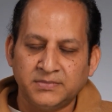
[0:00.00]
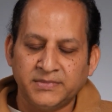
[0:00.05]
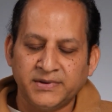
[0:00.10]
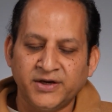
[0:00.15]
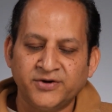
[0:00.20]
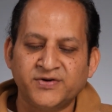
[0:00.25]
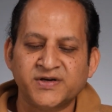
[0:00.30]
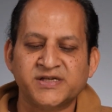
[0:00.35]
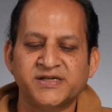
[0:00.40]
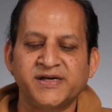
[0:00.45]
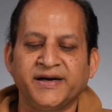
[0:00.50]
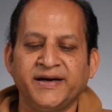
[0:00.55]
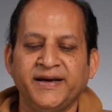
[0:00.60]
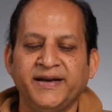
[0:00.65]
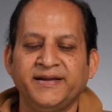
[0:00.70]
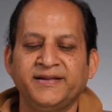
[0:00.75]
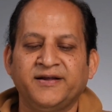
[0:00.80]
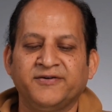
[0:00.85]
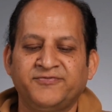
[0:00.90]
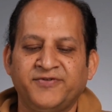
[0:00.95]

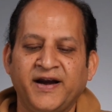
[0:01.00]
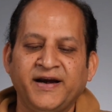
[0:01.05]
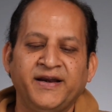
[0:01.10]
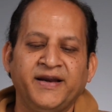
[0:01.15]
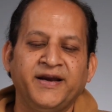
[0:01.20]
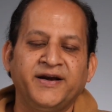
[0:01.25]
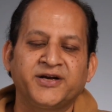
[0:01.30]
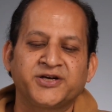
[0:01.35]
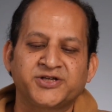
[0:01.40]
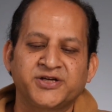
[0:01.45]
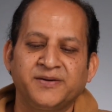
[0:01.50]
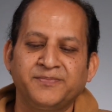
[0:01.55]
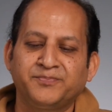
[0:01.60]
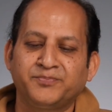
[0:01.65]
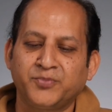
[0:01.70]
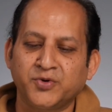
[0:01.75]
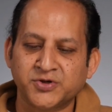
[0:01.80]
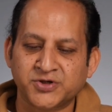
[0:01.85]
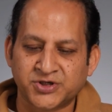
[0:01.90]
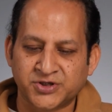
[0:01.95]
Interestingly, the Fed
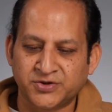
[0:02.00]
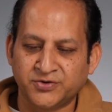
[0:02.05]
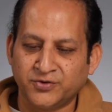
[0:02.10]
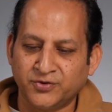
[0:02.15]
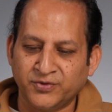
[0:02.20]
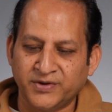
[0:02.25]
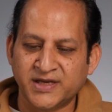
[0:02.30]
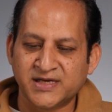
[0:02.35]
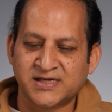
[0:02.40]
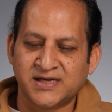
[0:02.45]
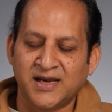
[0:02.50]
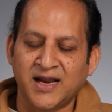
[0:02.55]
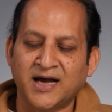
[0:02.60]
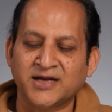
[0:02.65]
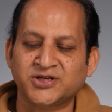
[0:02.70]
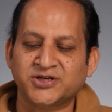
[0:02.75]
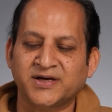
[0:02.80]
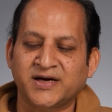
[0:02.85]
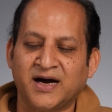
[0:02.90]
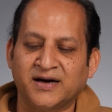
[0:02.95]
leadership pushed through this
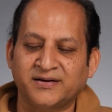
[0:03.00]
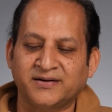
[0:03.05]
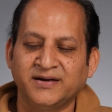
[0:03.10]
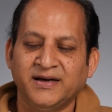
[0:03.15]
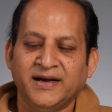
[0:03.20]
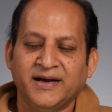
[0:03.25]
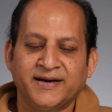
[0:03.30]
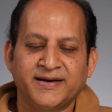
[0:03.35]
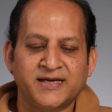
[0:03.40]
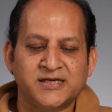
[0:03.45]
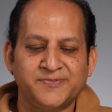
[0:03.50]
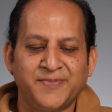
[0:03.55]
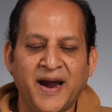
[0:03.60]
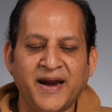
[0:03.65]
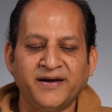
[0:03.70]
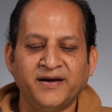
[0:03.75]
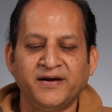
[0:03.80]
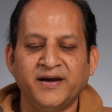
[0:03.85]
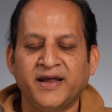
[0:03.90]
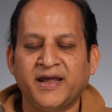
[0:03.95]
larger cut
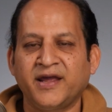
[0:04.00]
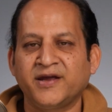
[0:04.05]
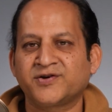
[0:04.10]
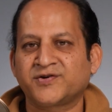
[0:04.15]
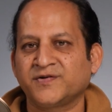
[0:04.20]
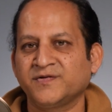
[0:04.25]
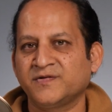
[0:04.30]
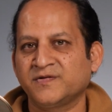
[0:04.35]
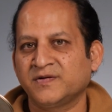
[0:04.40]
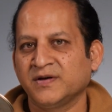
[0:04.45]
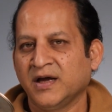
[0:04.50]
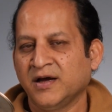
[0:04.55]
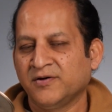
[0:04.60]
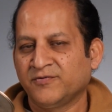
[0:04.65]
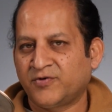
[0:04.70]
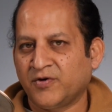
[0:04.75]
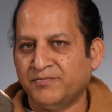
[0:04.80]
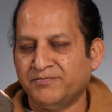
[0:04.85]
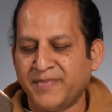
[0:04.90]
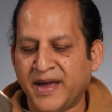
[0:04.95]
despite indications
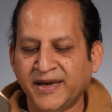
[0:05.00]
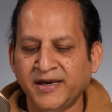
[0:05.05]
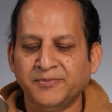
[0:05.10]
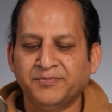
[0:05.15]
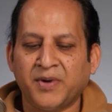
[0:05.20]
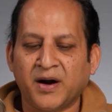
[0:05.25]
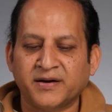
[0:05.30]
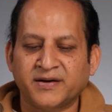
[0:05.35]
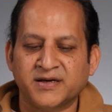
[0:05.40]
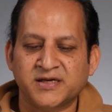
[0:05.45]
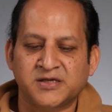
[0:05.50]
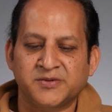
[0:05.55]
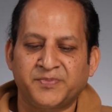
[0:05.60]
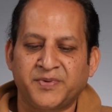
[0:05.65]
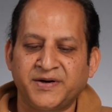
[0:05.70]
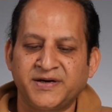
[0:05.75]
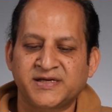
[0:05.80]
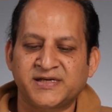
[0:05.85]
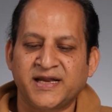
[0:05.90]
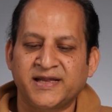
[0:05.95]
from many
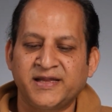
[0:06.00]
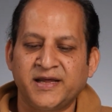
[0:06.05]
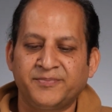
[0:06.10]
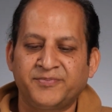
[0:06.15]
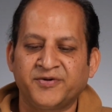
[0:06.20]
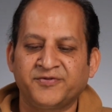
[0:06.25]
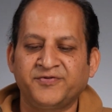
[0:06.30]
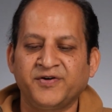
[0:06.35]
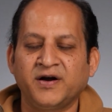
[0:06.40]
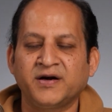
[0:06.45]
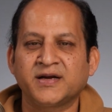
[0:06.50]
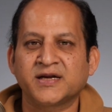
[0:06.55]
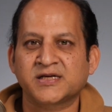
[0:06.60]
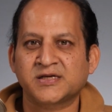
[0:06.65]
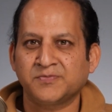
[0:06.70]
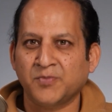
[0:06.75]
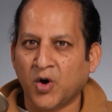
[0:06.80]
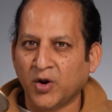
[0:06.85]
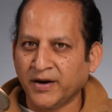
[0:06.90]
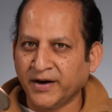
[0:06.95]
participants that they preferred a
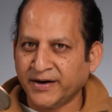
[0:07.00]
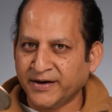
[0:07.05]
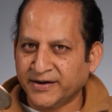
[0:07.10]
smaller